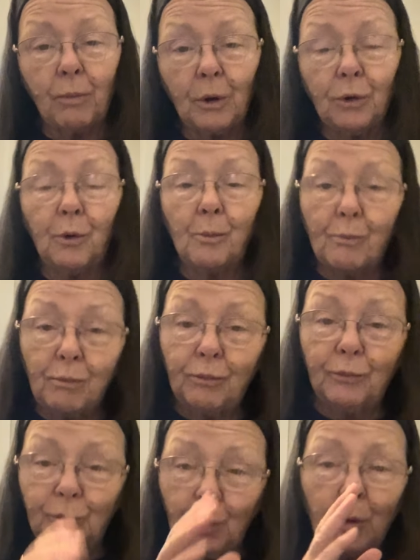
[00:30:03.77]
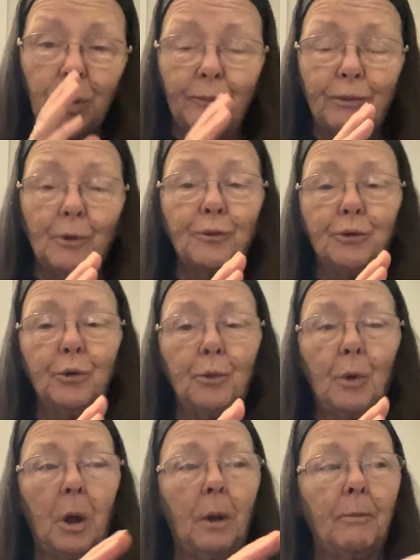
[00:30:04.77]
but you're doing, first
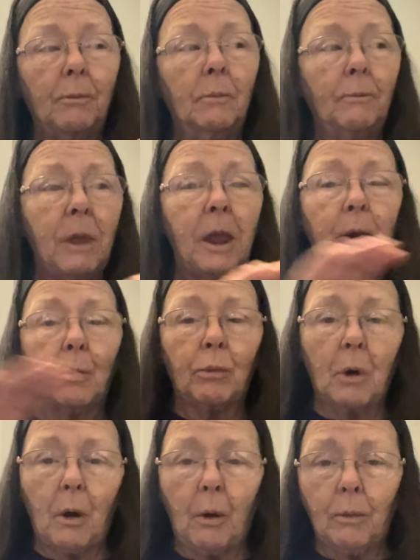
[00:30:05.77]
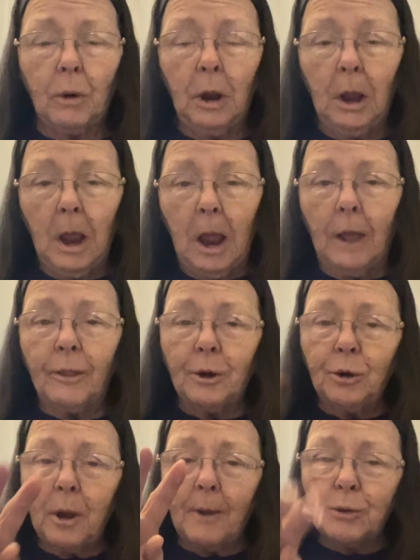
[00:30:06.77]
you make a row, and then
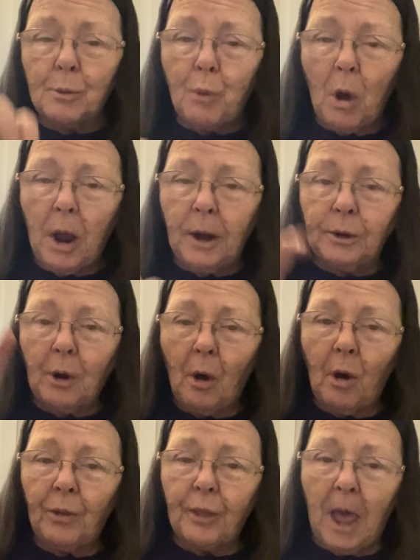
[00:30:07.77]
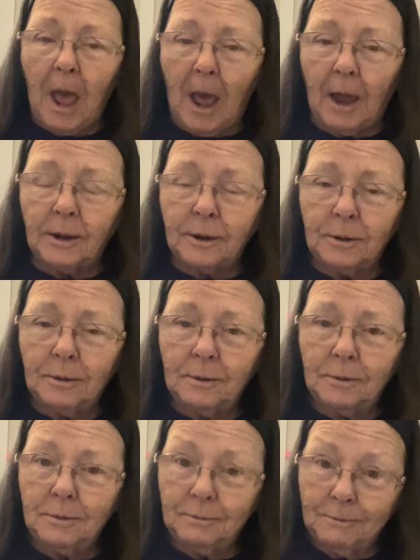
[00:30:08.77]
you have to bind all that
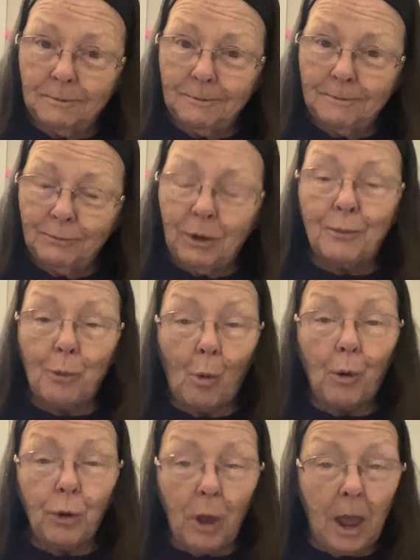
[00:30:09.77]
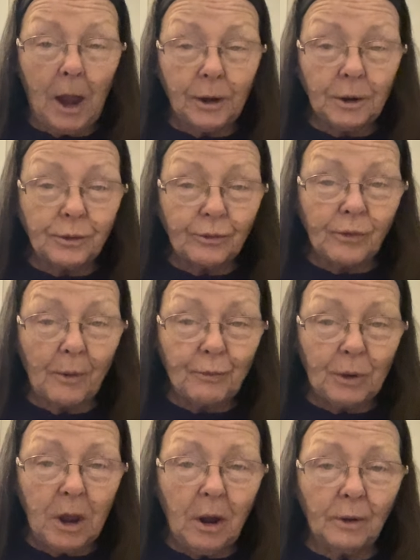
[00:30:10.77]
before you add it to
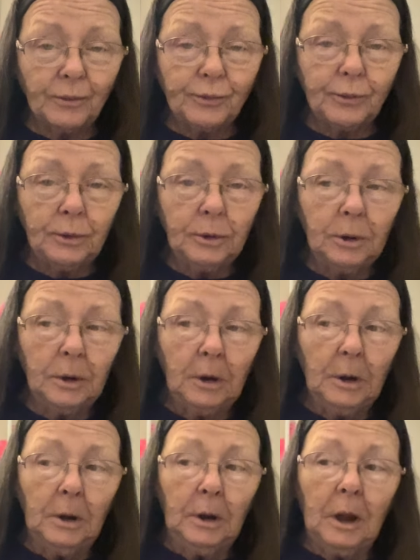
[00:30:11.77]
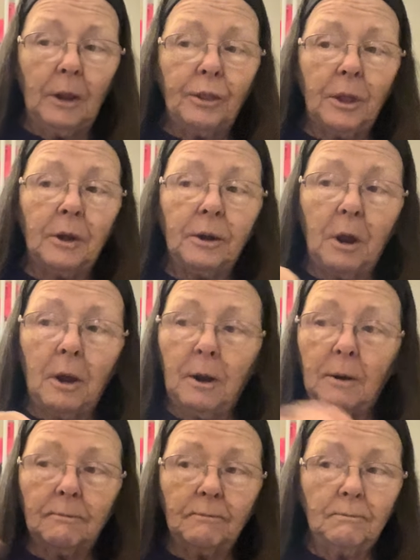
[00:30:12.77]
something else. And
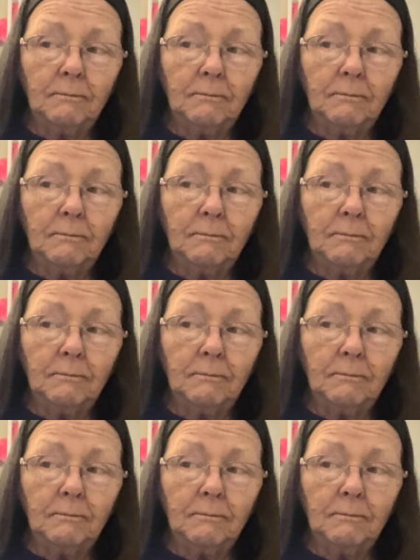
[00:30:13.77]
then